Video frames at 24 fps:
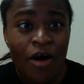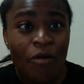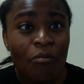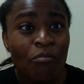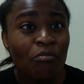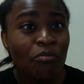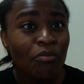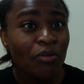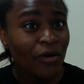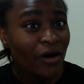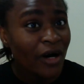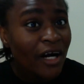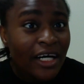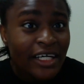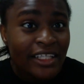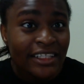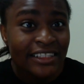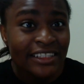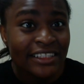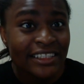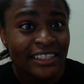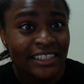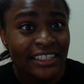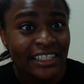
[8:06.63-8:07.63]

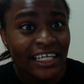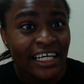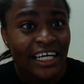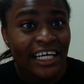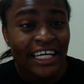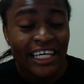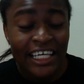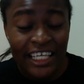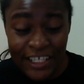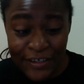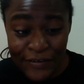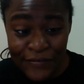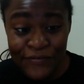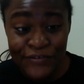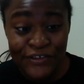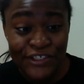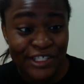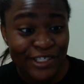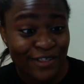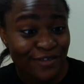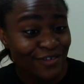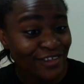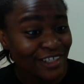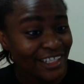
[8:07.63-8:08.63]
but if
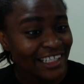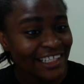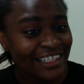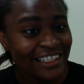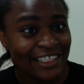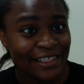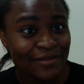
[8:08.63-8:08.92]
she really